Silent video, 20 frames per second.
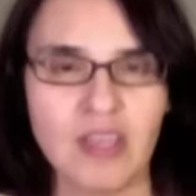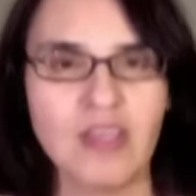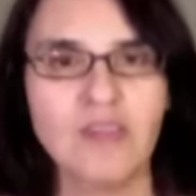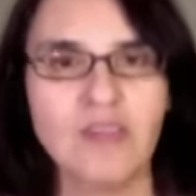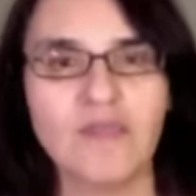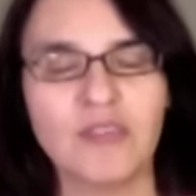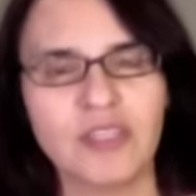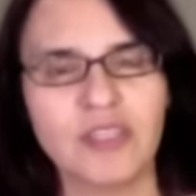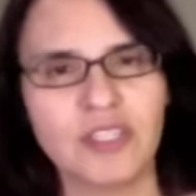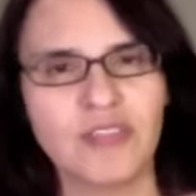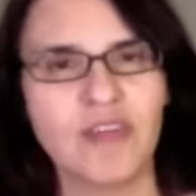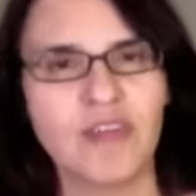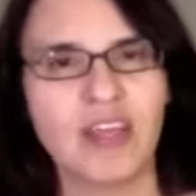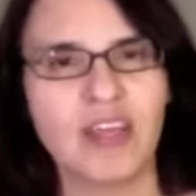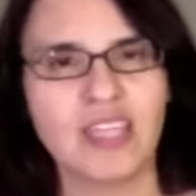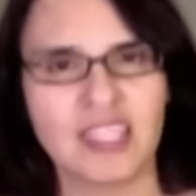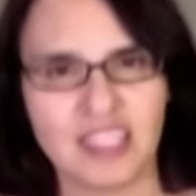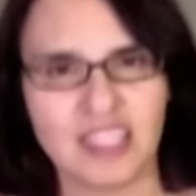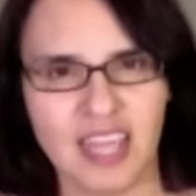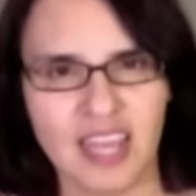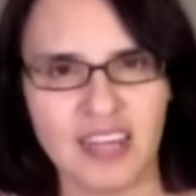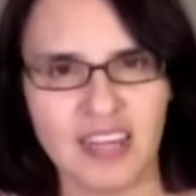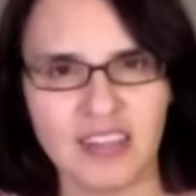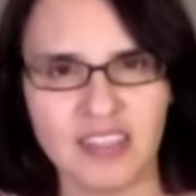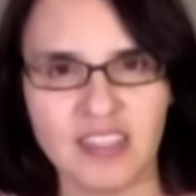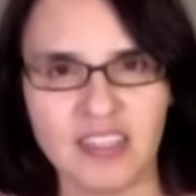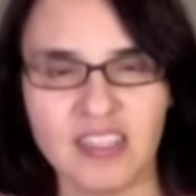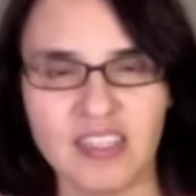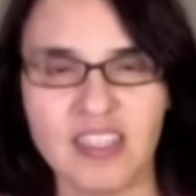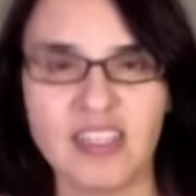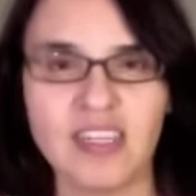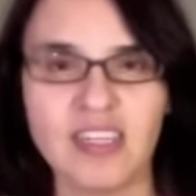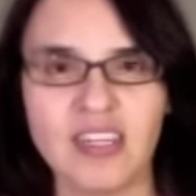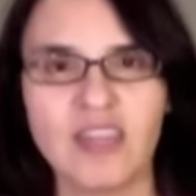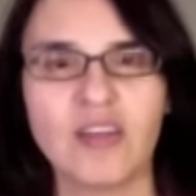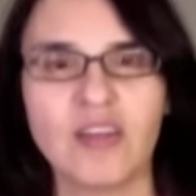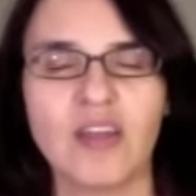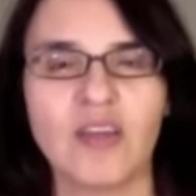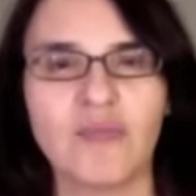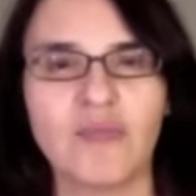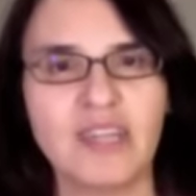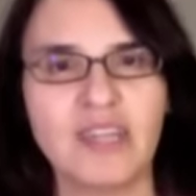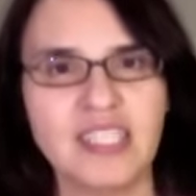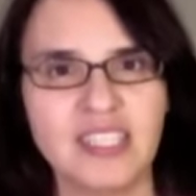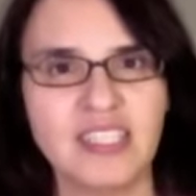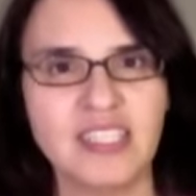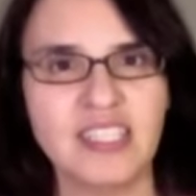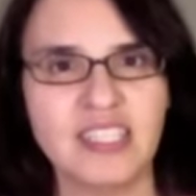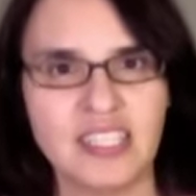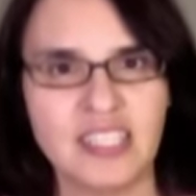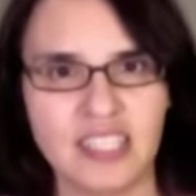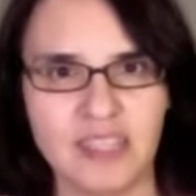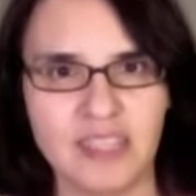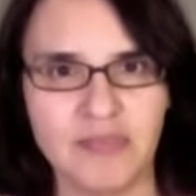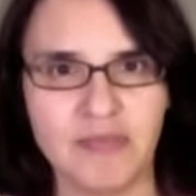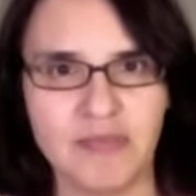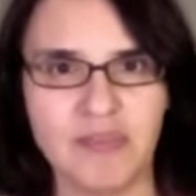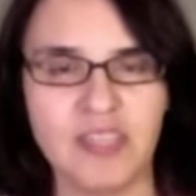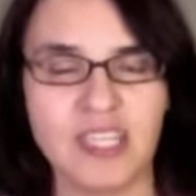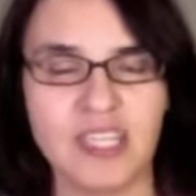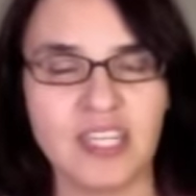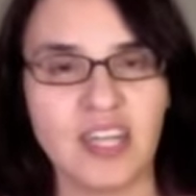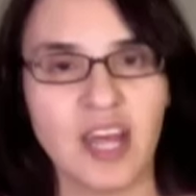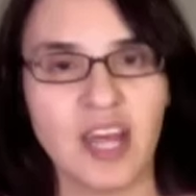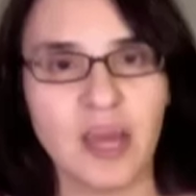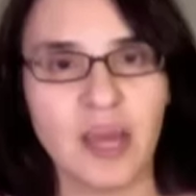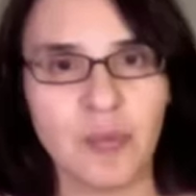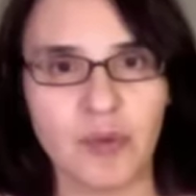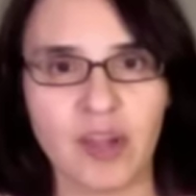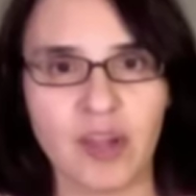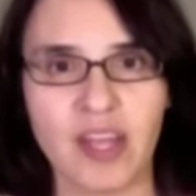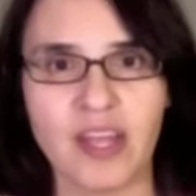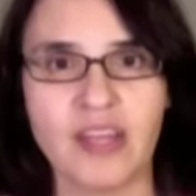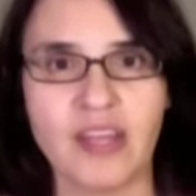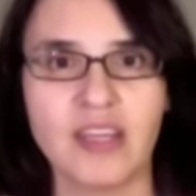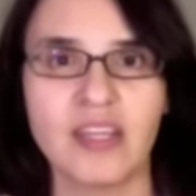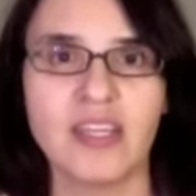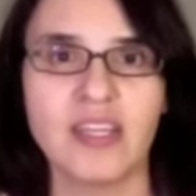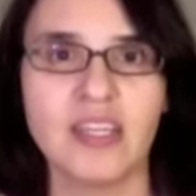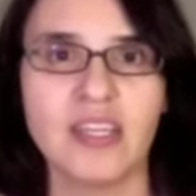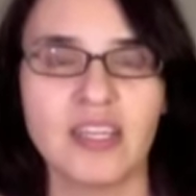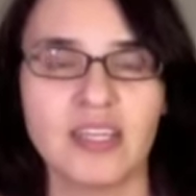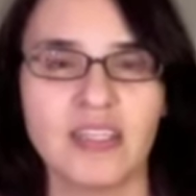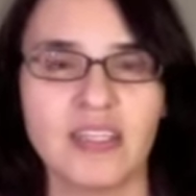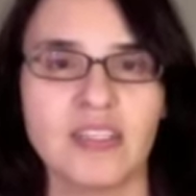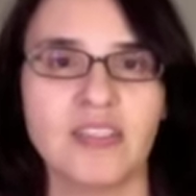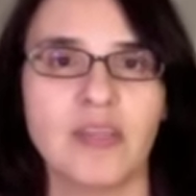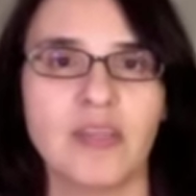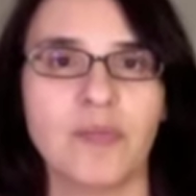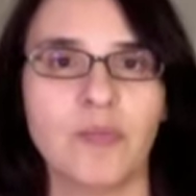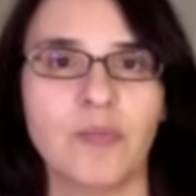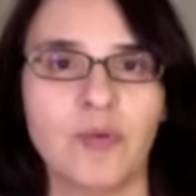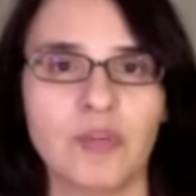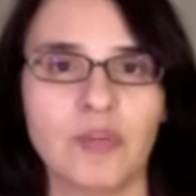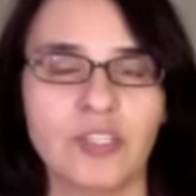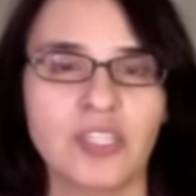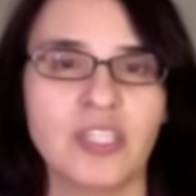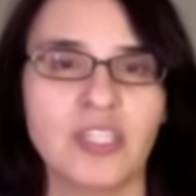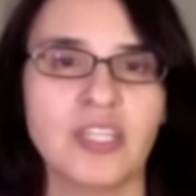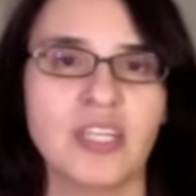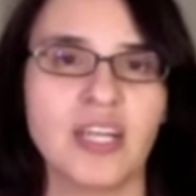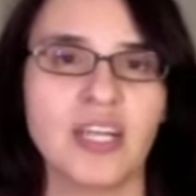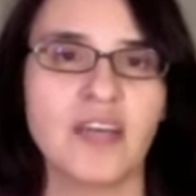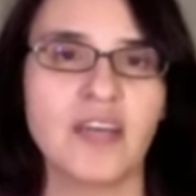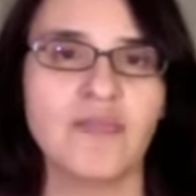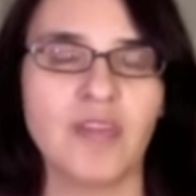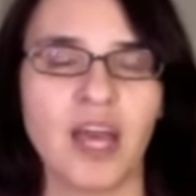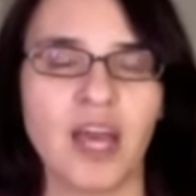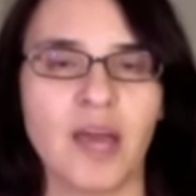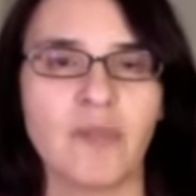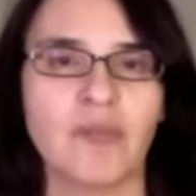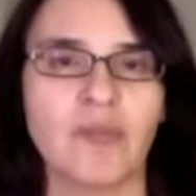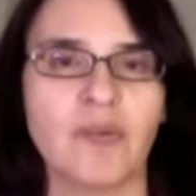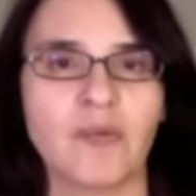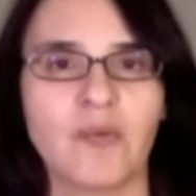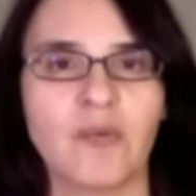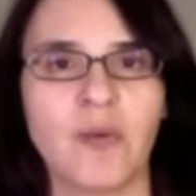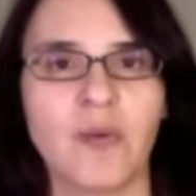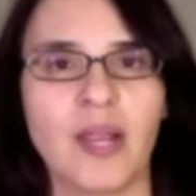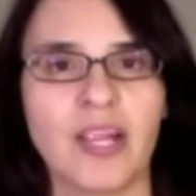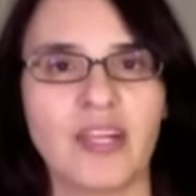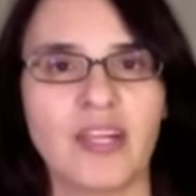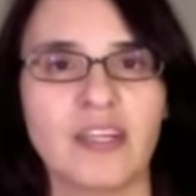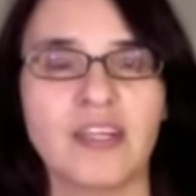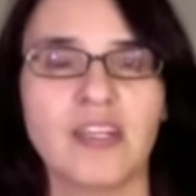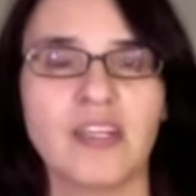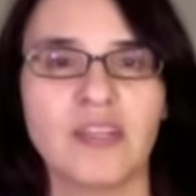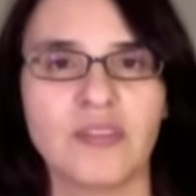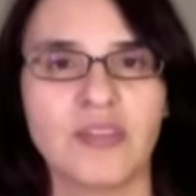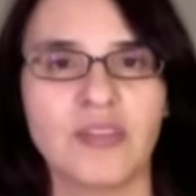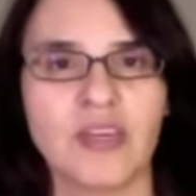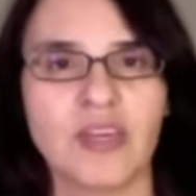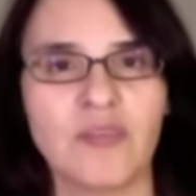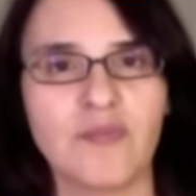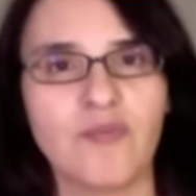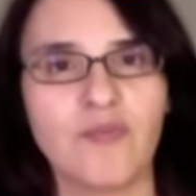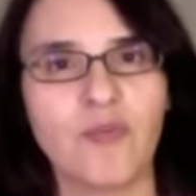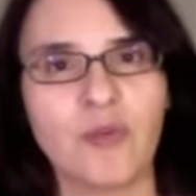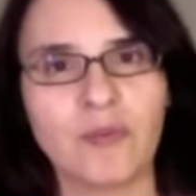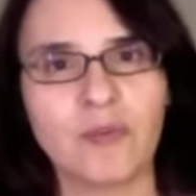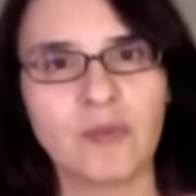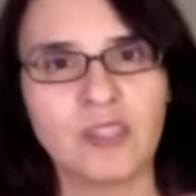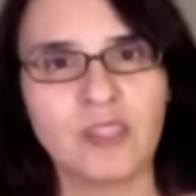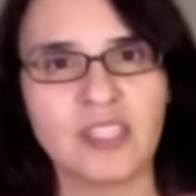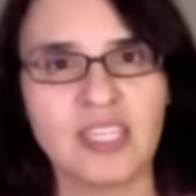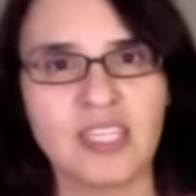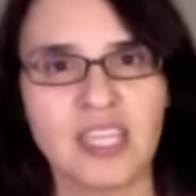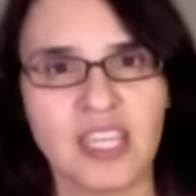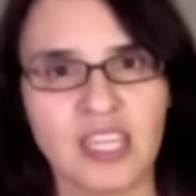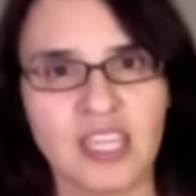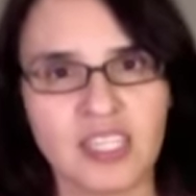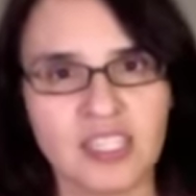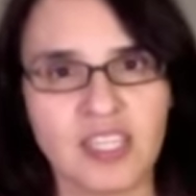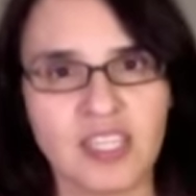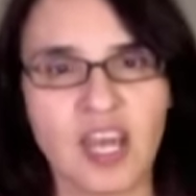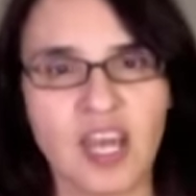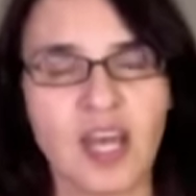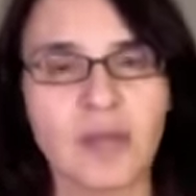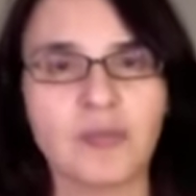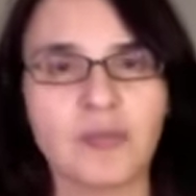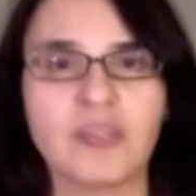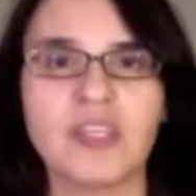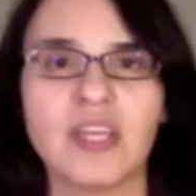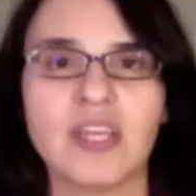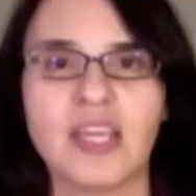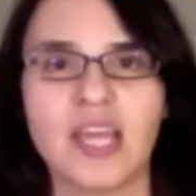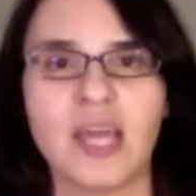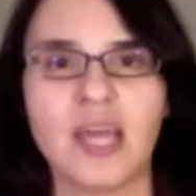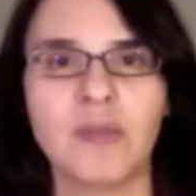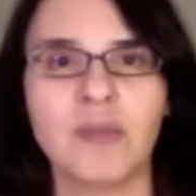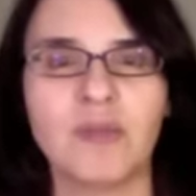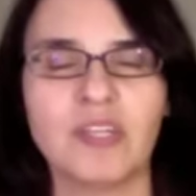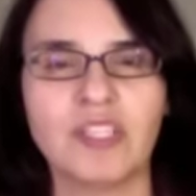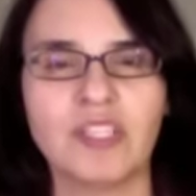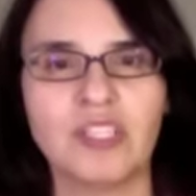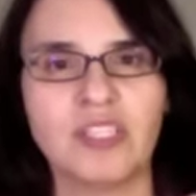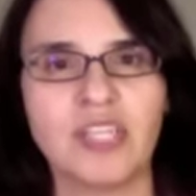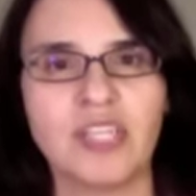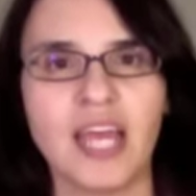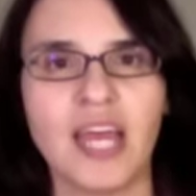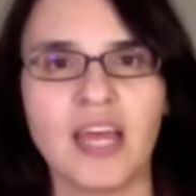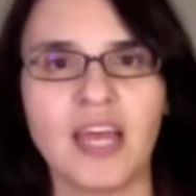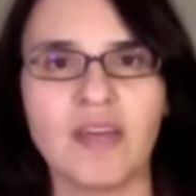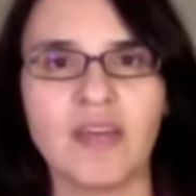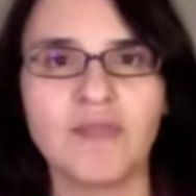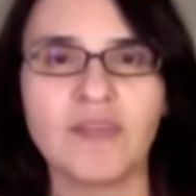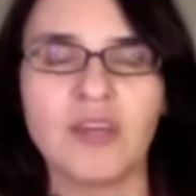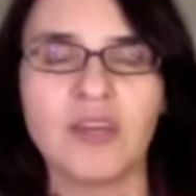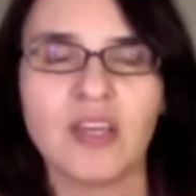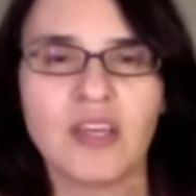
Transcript: First of all, the title. A recitative in an opera is a portion of the opera where the formal singing stops and we just have